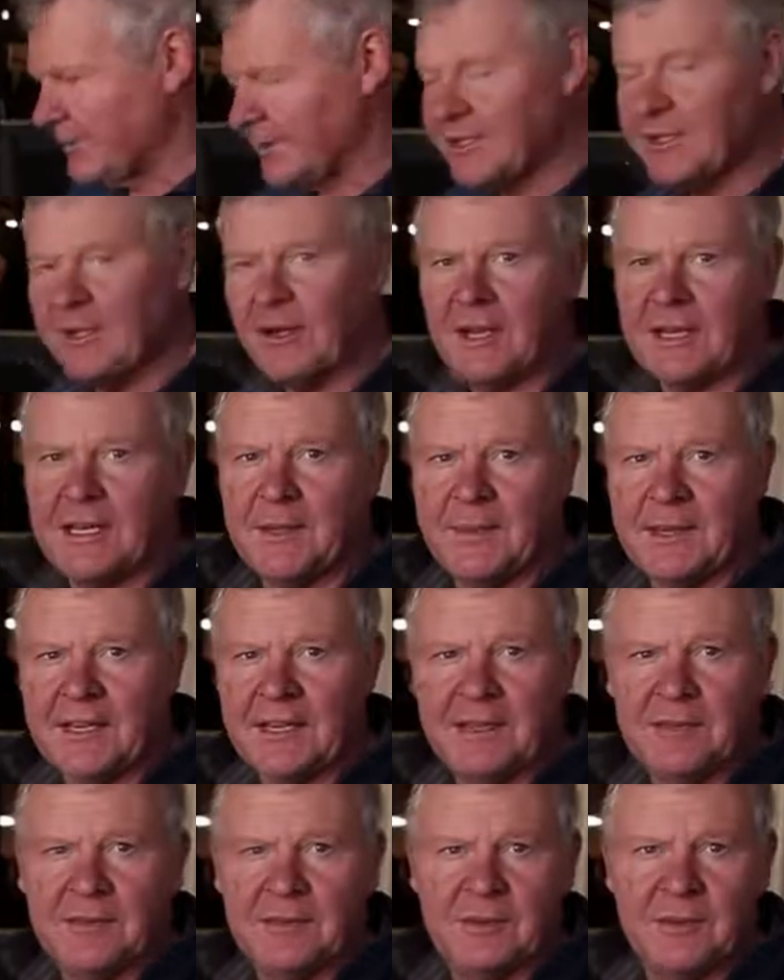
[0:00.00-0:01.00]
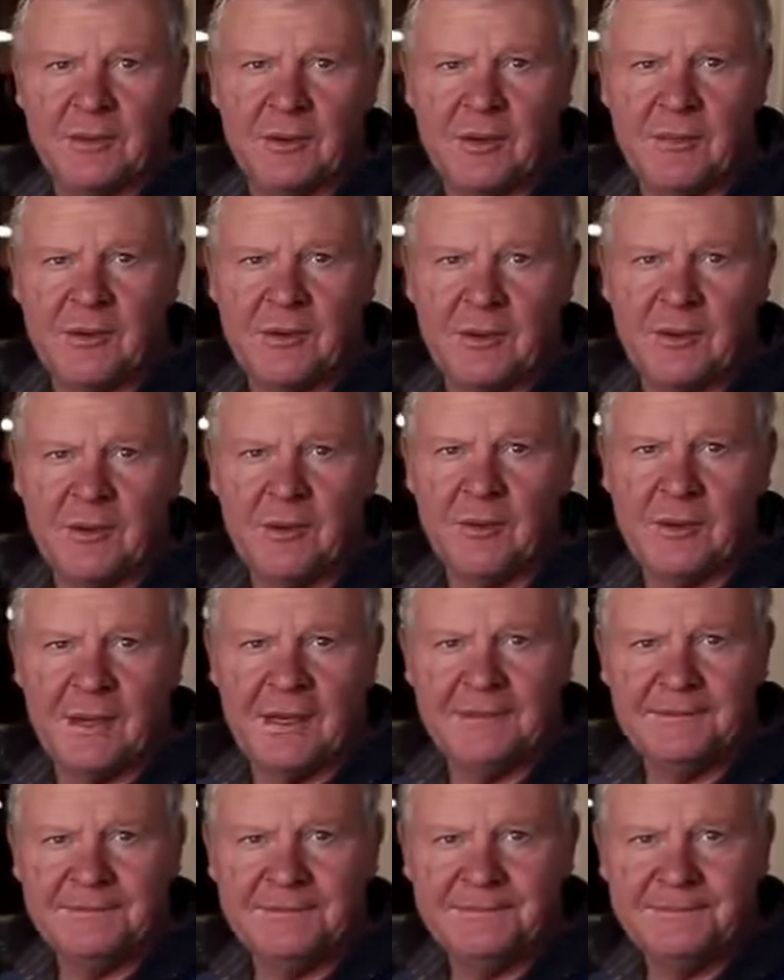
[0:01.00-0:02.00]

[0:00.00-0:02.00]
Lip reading: will be slightly big for what we're doing, but